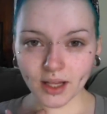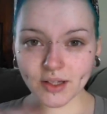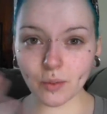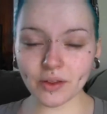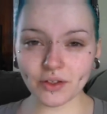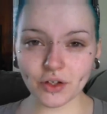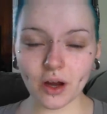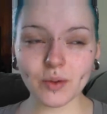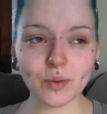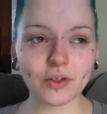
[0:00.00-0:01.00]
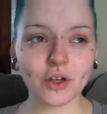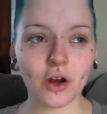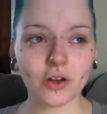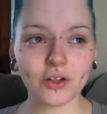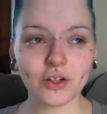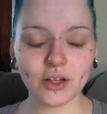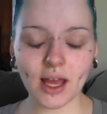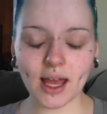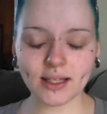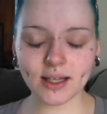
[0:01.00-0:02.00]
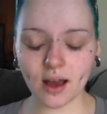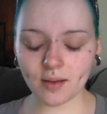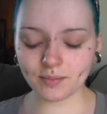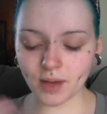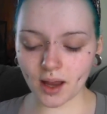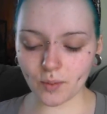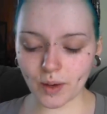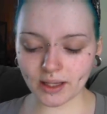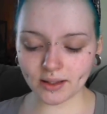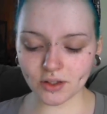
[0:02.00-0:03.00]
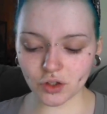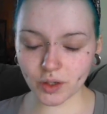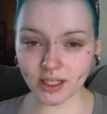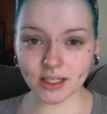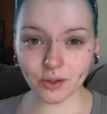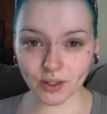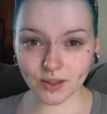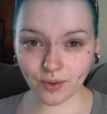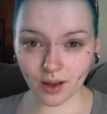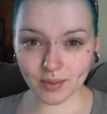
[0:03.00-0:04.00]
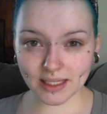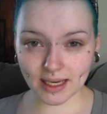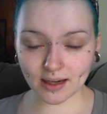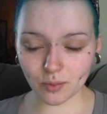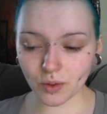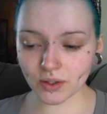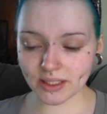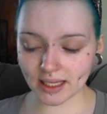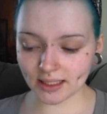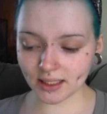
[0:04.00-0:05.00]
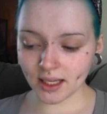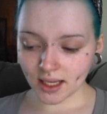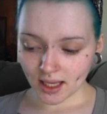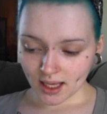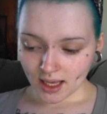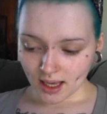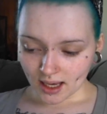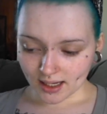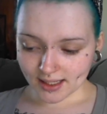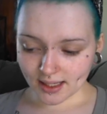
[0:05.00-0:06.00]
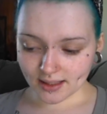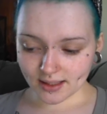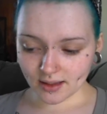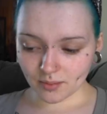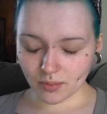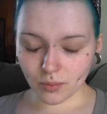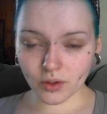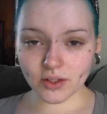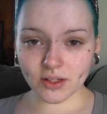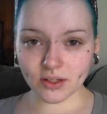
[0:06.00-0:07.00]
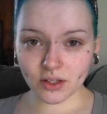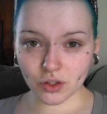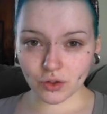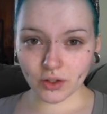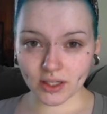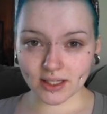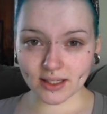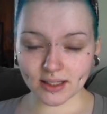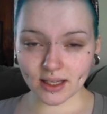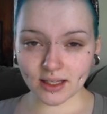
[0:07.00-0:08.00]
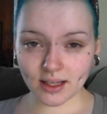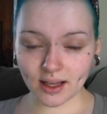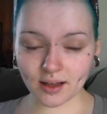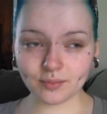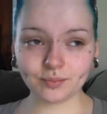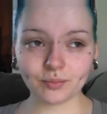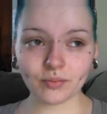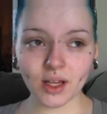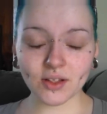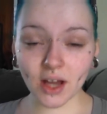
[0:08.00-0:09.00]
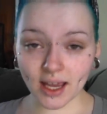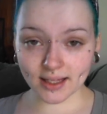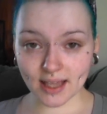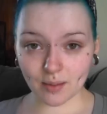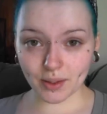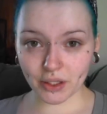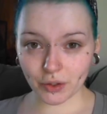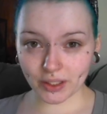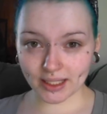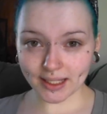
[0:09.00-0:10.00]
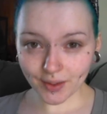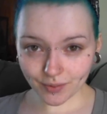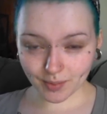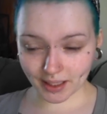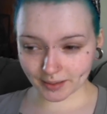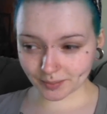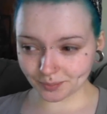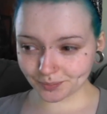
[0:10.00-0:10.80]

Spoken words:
So I was with Josh, and I went straight to Lloyd's Pharmacy, and I walked in and I said to them, what's the strongest diet tablet you can give me?